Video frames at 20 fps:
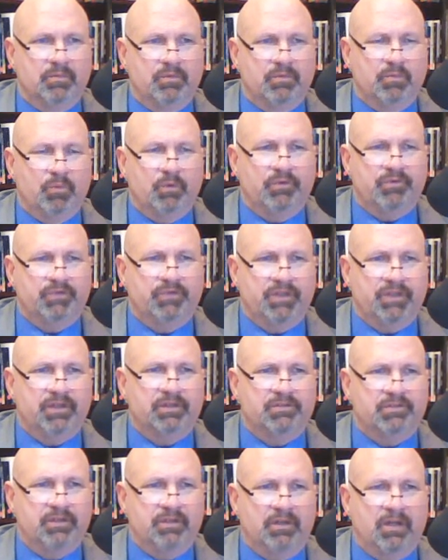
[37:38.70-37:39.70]
we'll see
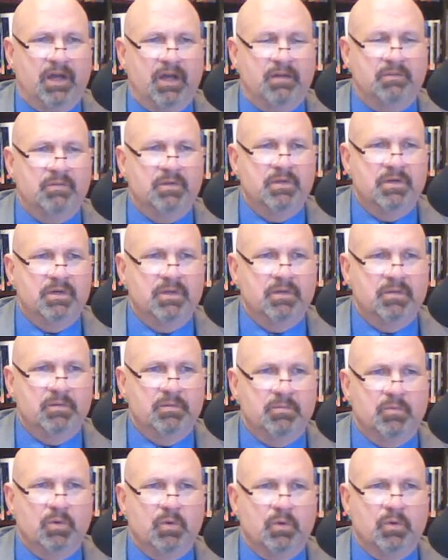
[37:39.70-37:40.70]
this a lot
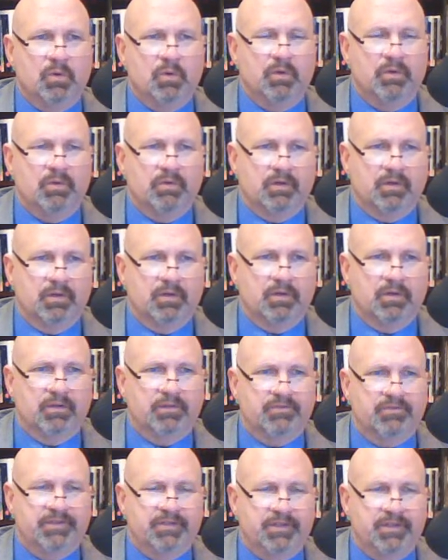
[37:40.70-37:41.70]
more,
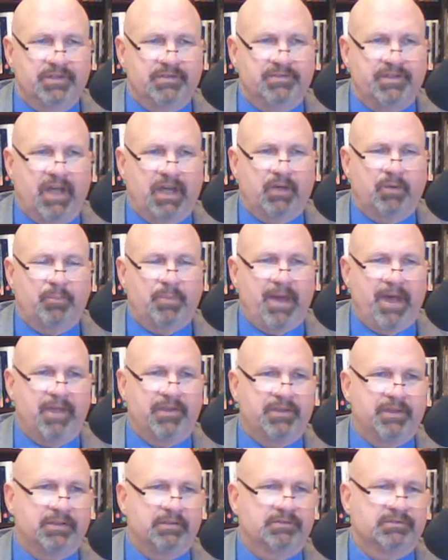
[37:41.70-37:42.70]
these
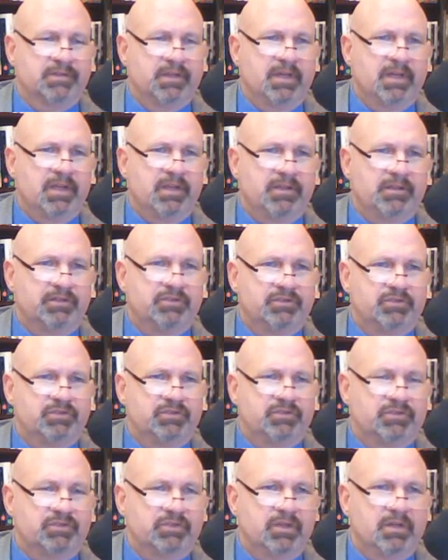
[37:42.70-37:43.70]
psychopathic,
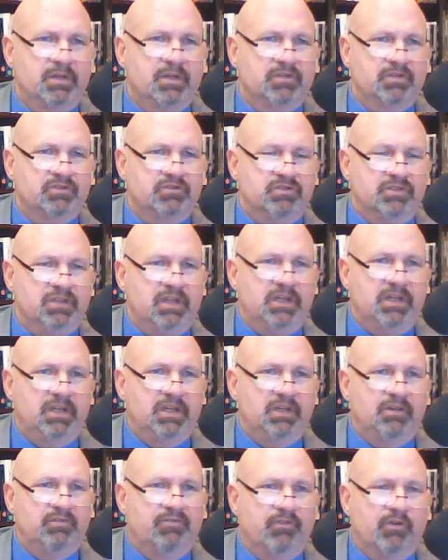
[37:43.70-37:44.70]
this sneaky,
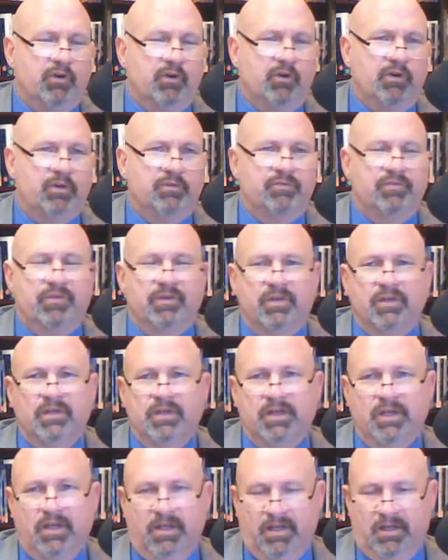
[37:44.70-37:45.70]
furtive
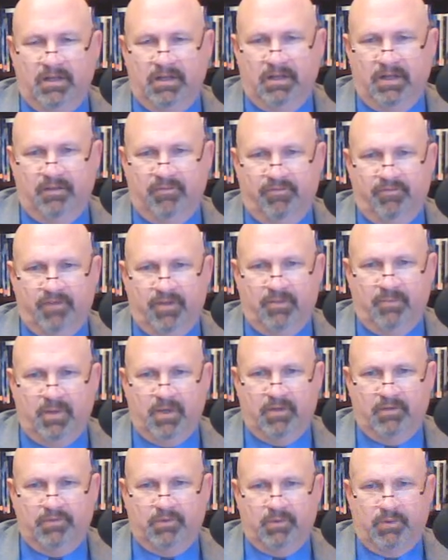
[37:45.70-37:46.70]
in
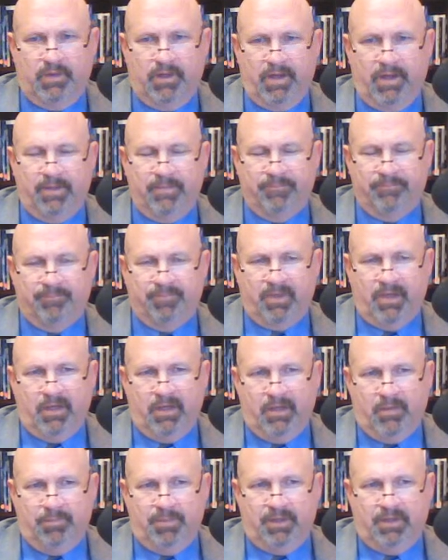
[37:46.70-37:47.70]
females, okay?
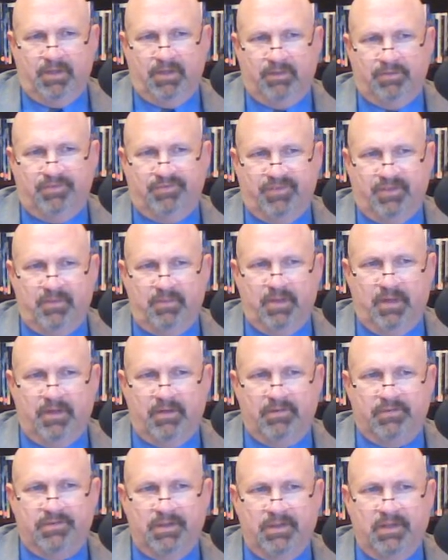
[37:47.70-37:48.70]
Because
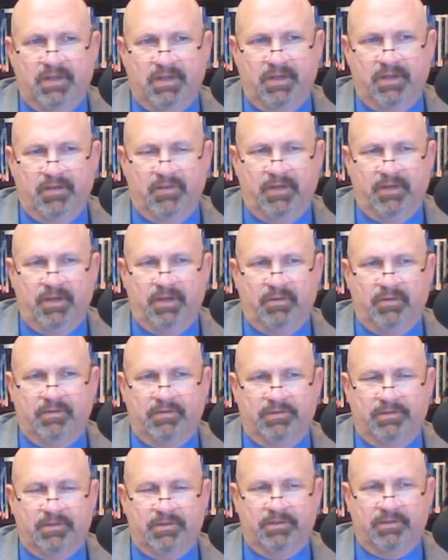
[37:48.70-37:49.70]
females,
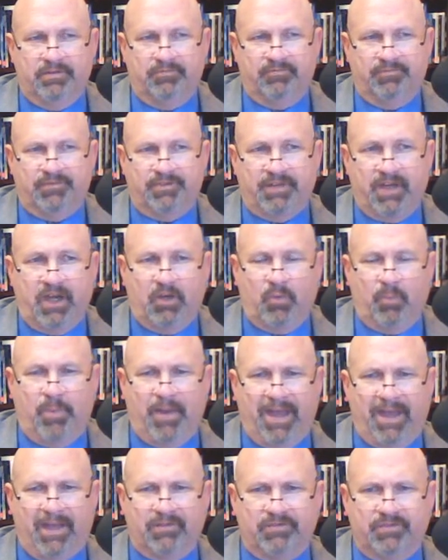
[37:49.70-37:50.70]

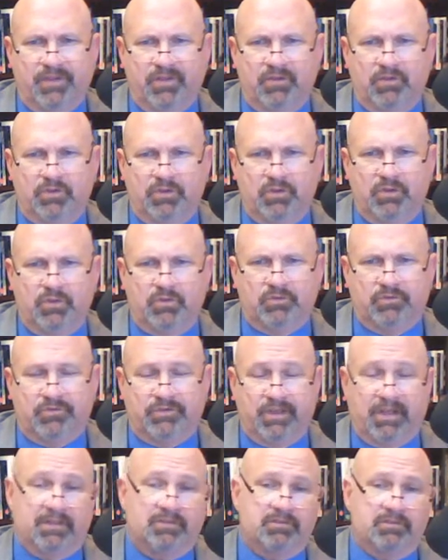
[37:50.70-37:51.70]
psychopaths, they'll use
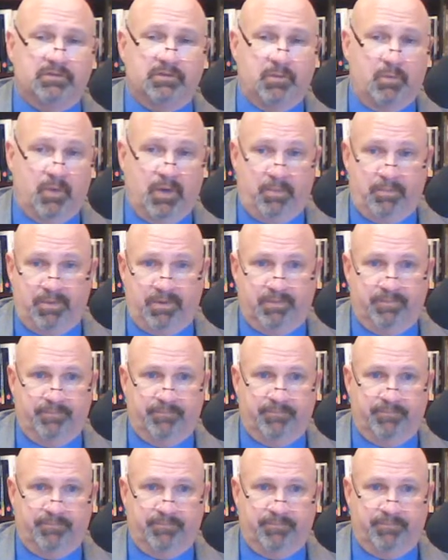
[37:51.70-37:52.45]
sex as a weapon